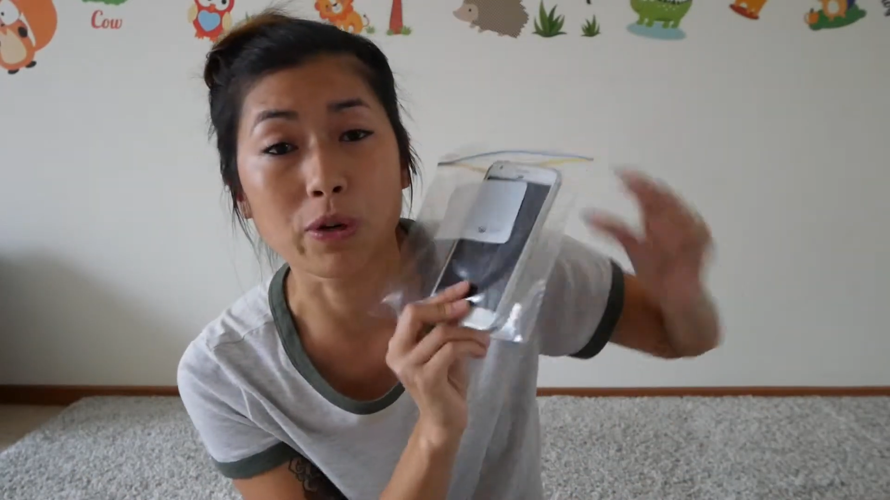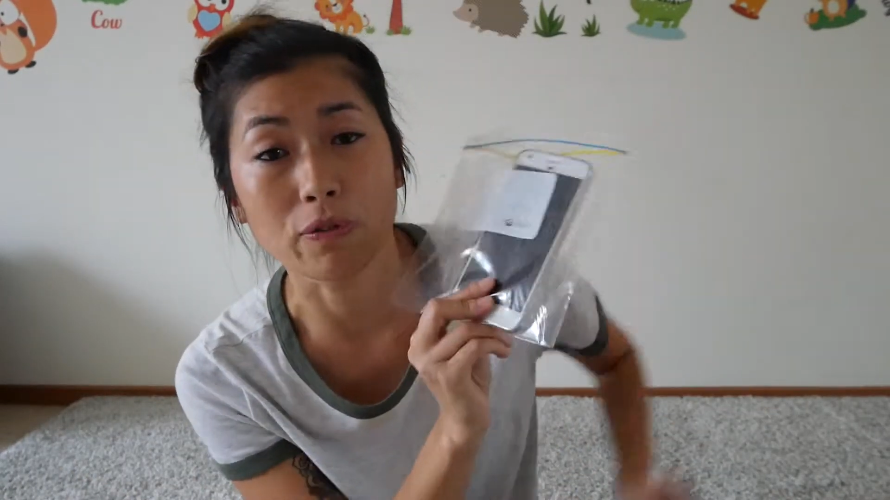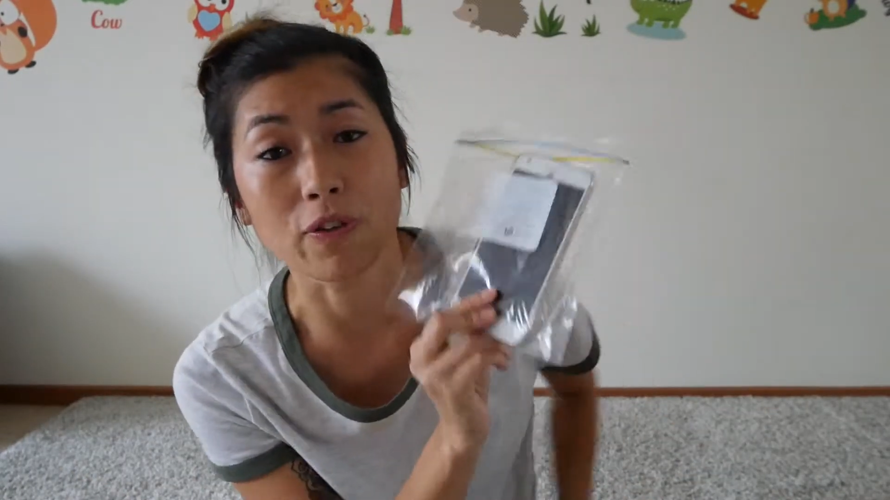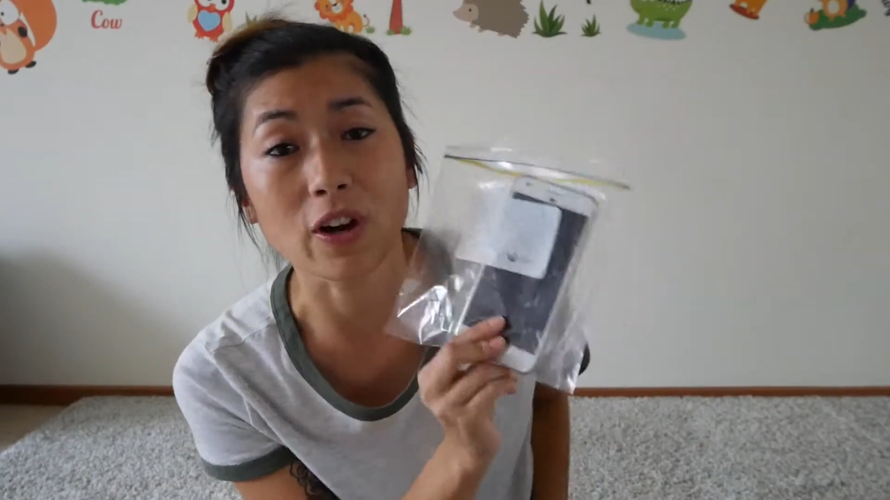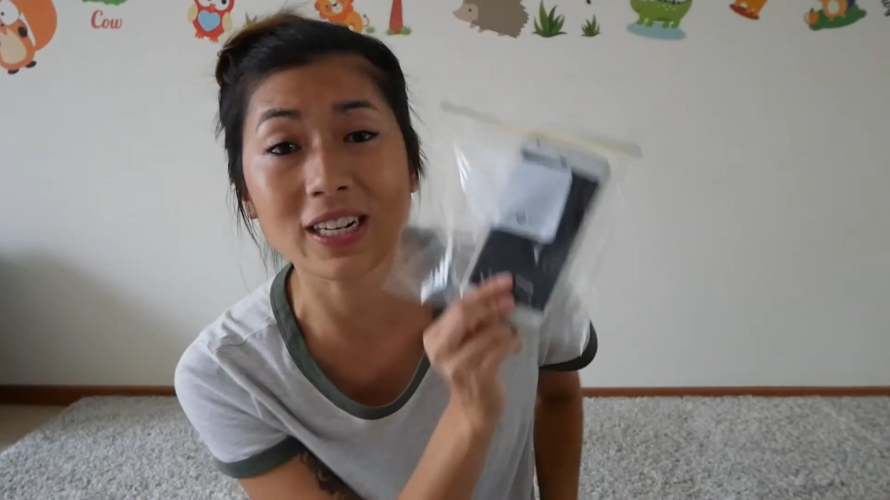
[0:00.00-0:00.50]
your
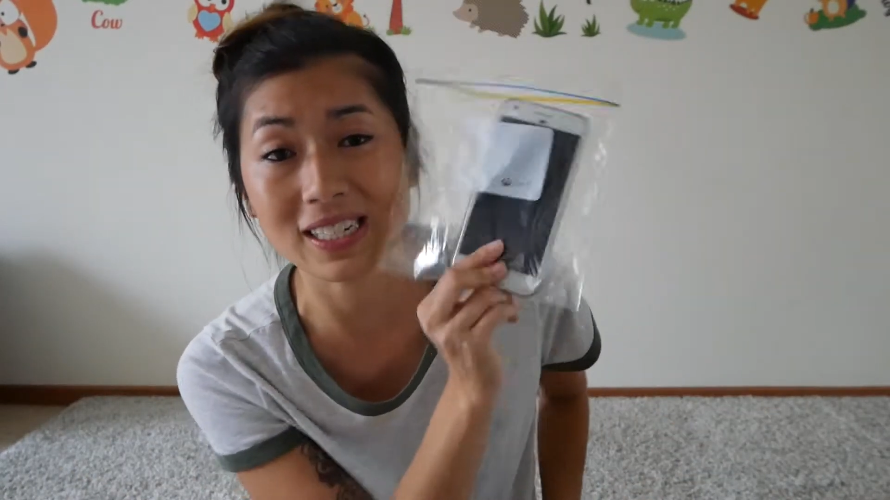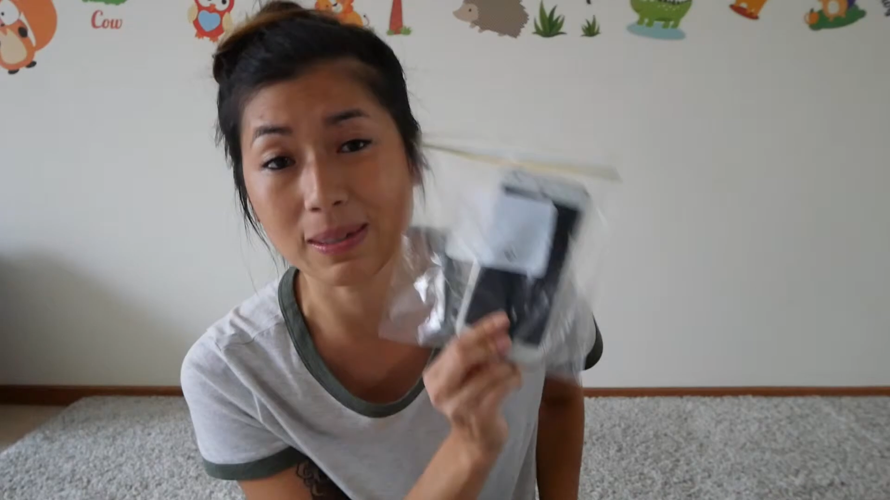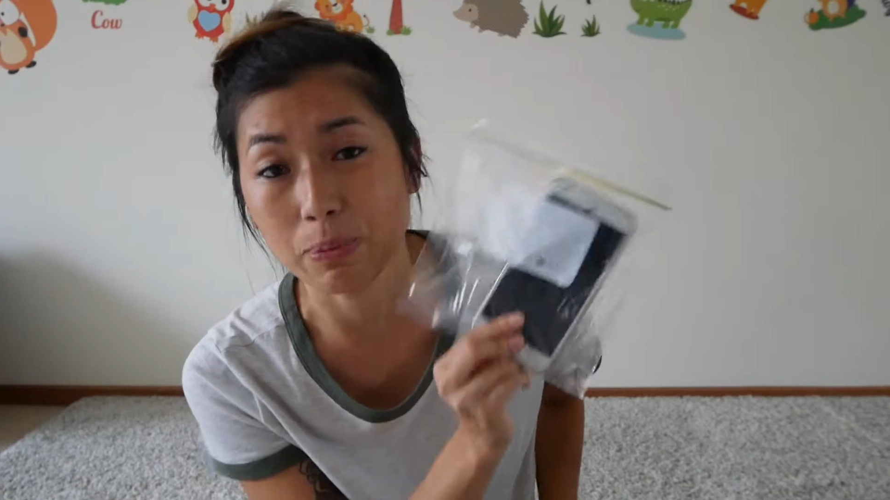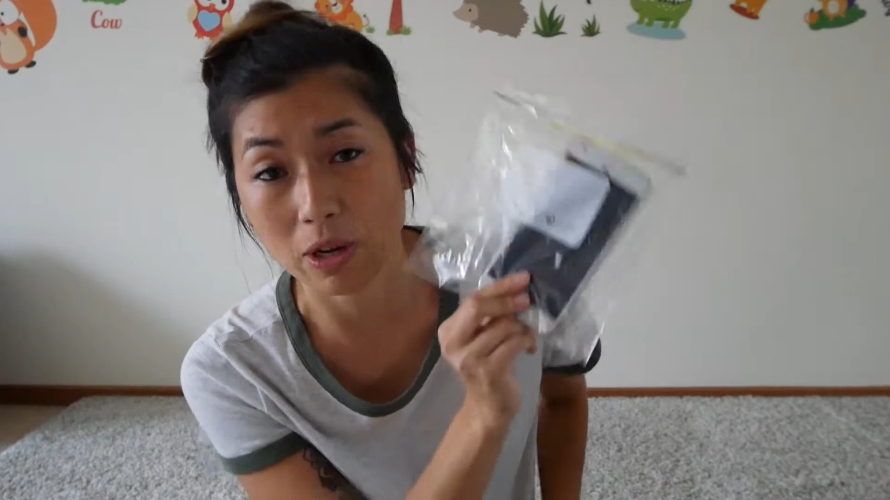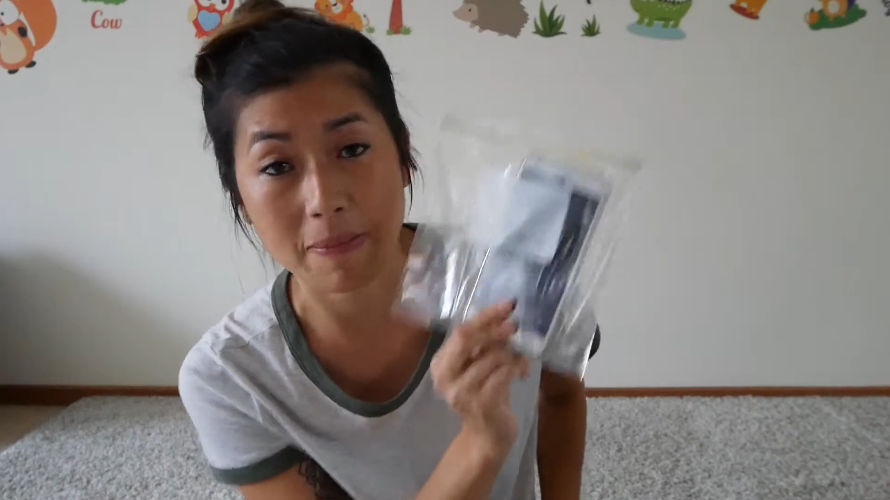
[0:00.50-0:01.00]
phone in a
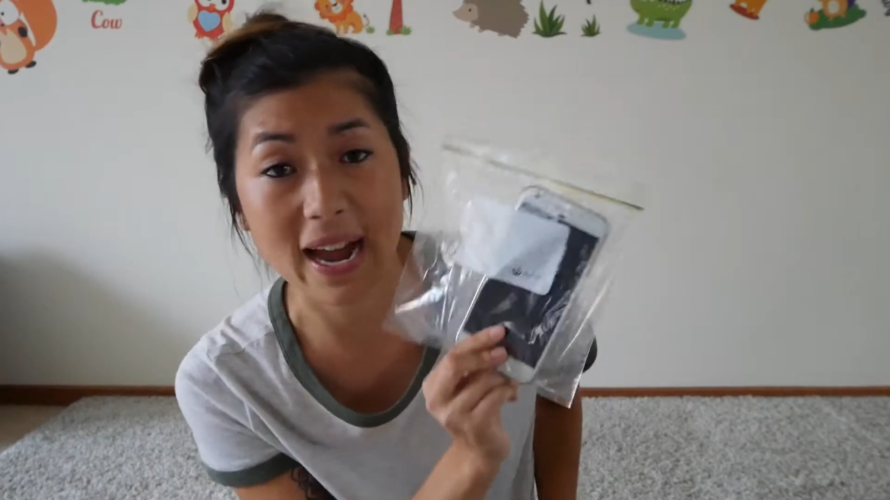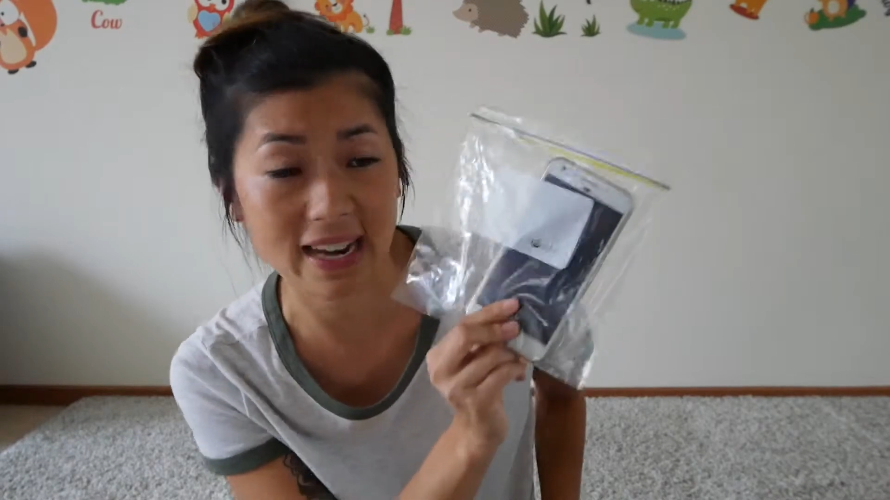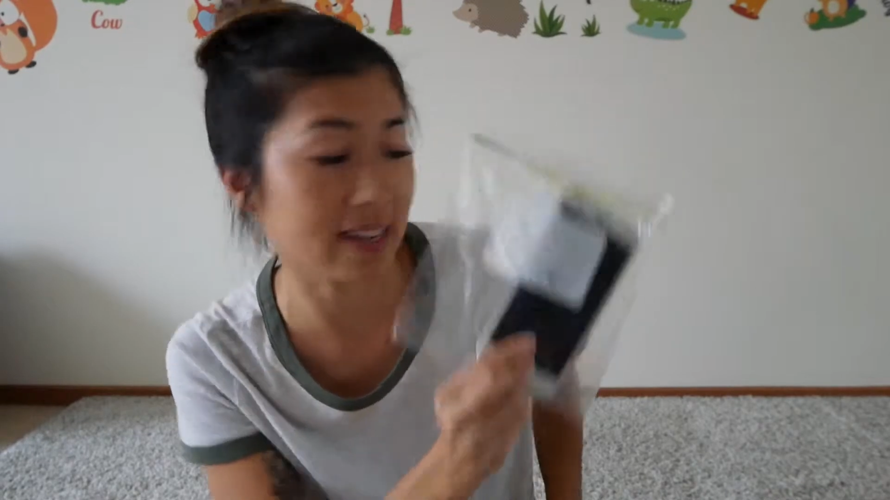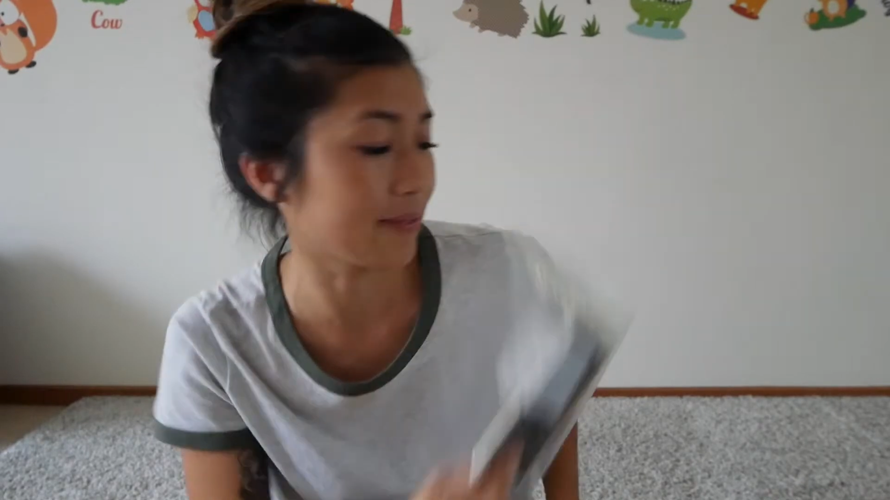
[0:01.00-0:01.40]
Ziploc bag.